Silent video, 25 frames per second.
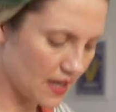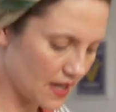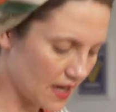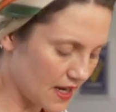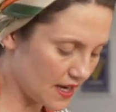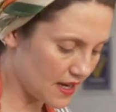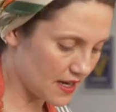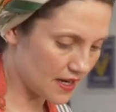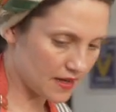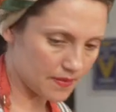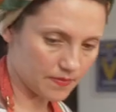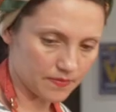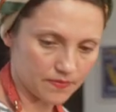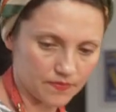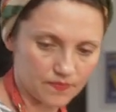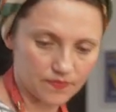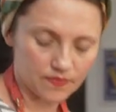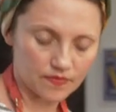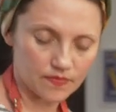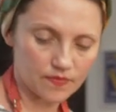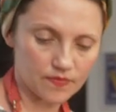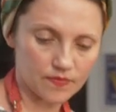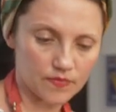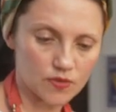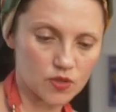Um,
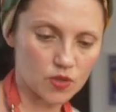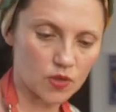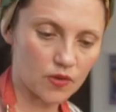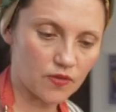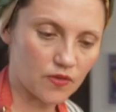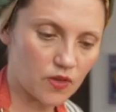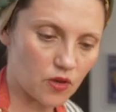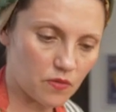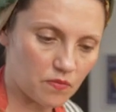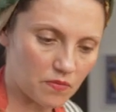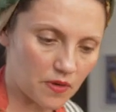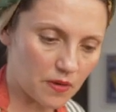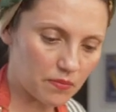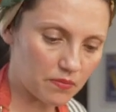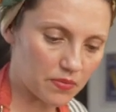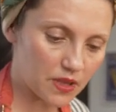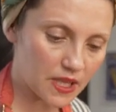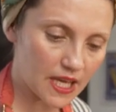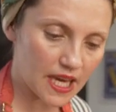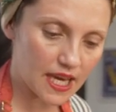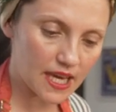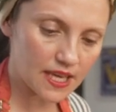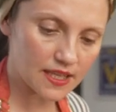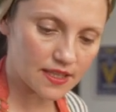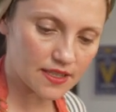so I've got my
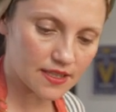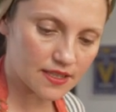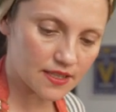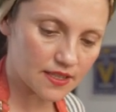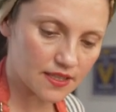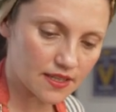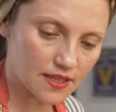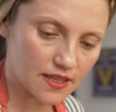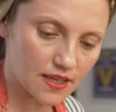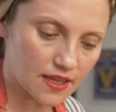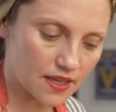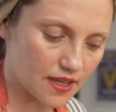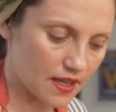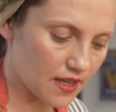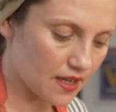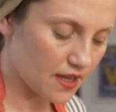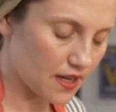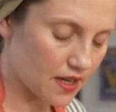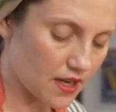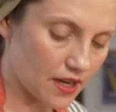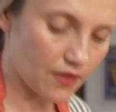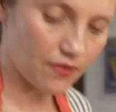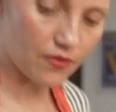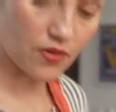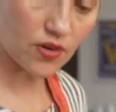plate,
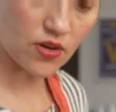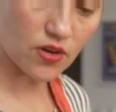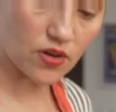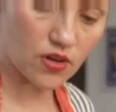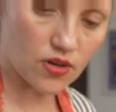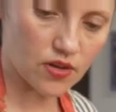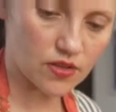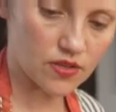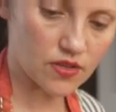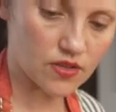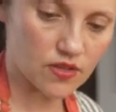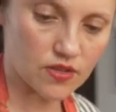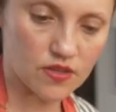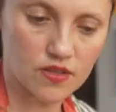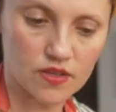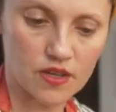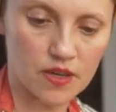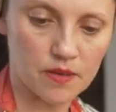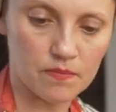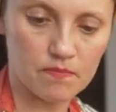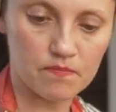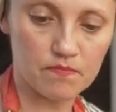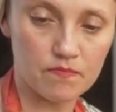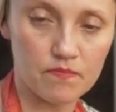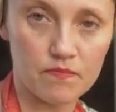I've got
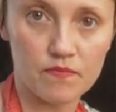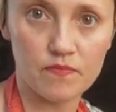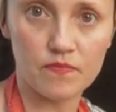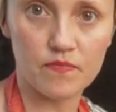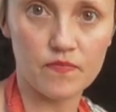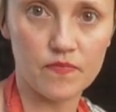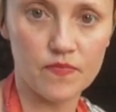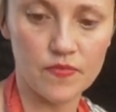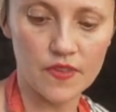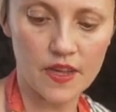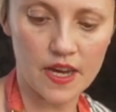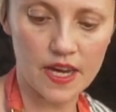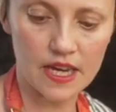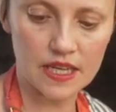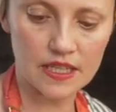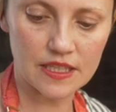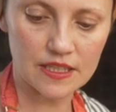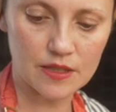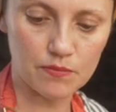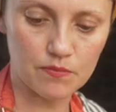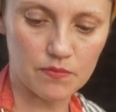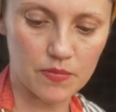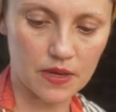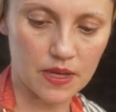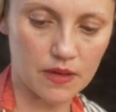a
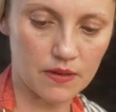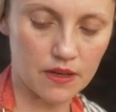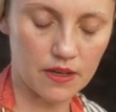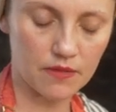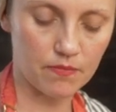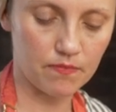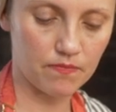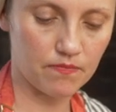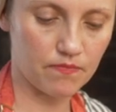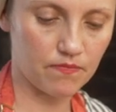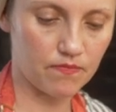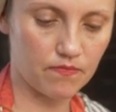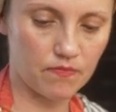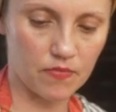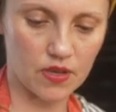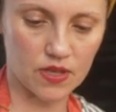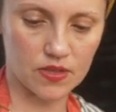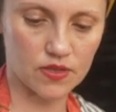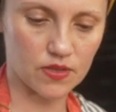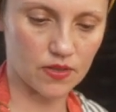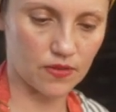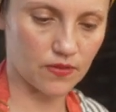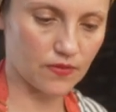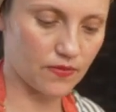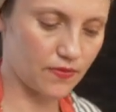nice big
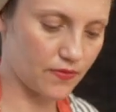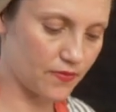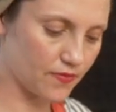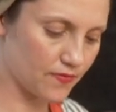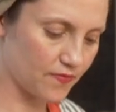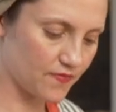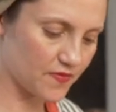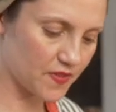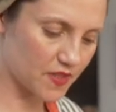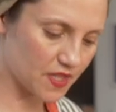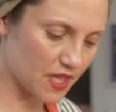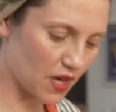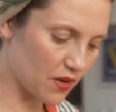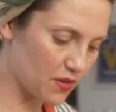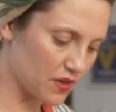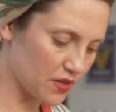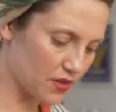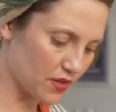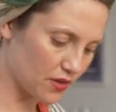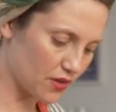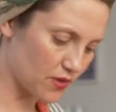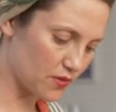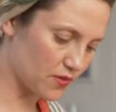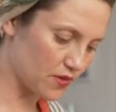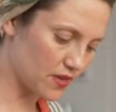piece of
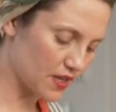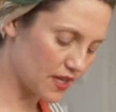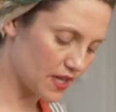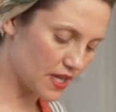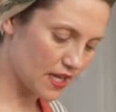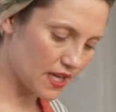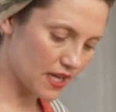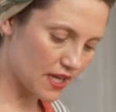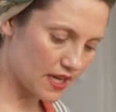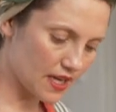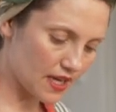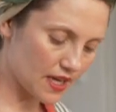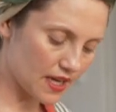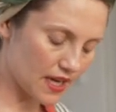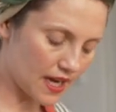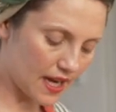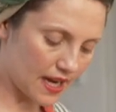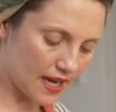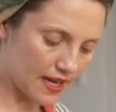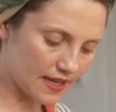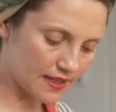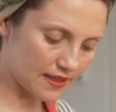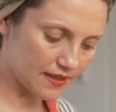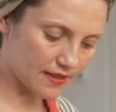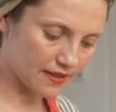sourdough,
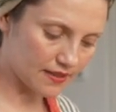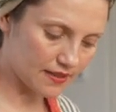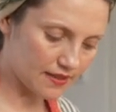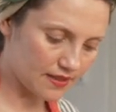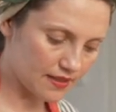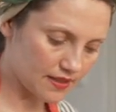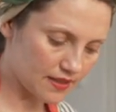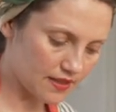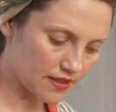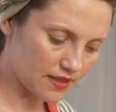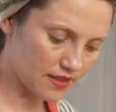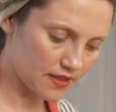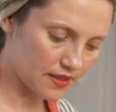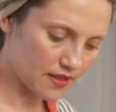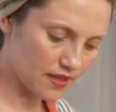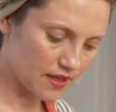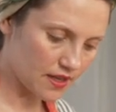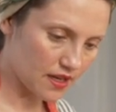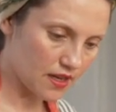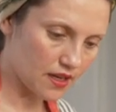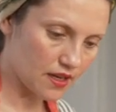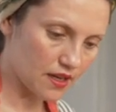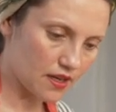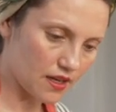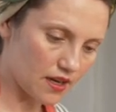and
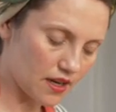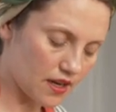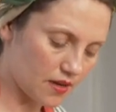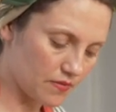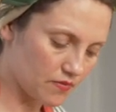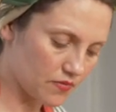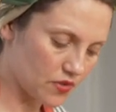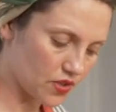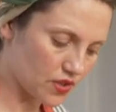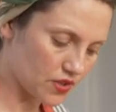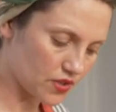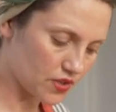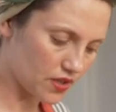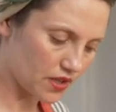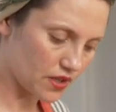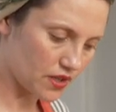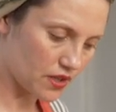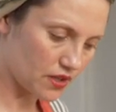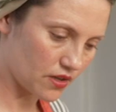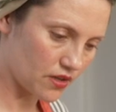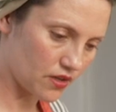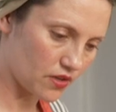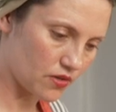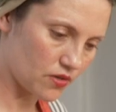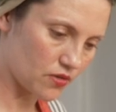I'm just
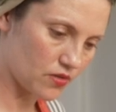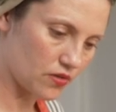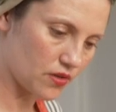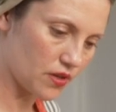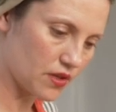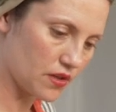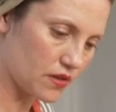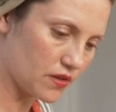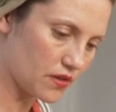gonna go